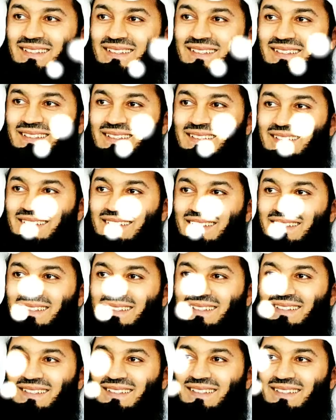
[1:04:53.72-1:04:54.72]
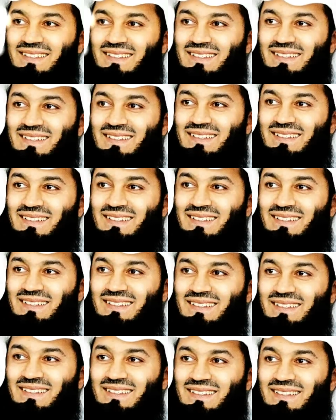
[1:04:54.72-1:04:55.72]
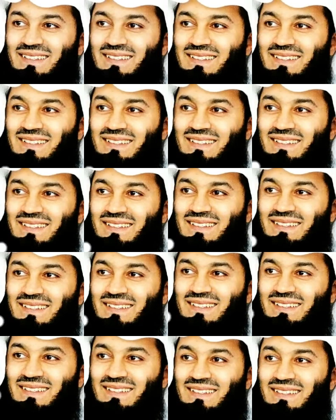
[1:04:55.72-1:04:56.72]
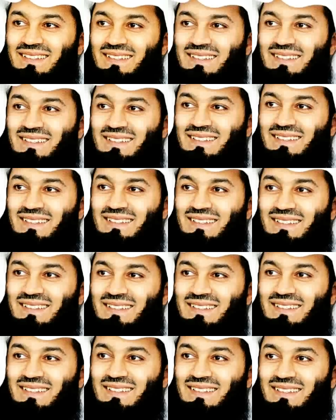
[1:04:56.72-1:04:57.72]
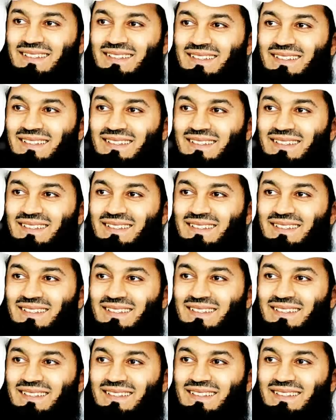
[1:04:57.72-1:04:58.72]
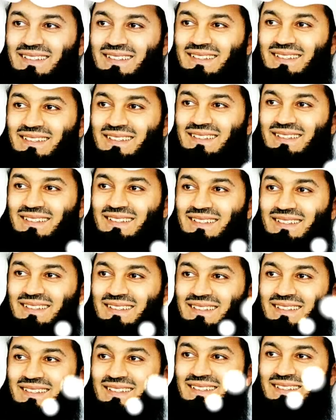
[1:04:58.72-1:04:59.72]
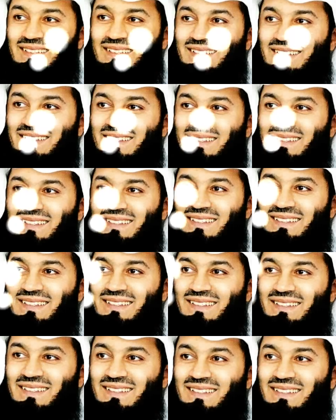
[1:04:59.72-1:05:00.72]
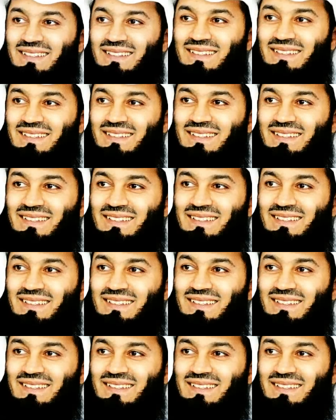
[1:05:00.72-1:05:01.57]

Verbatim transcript: Imagine you're at work and you speak to your colleagues about Allah and about Islam, and they show such a keen interest, and suddenly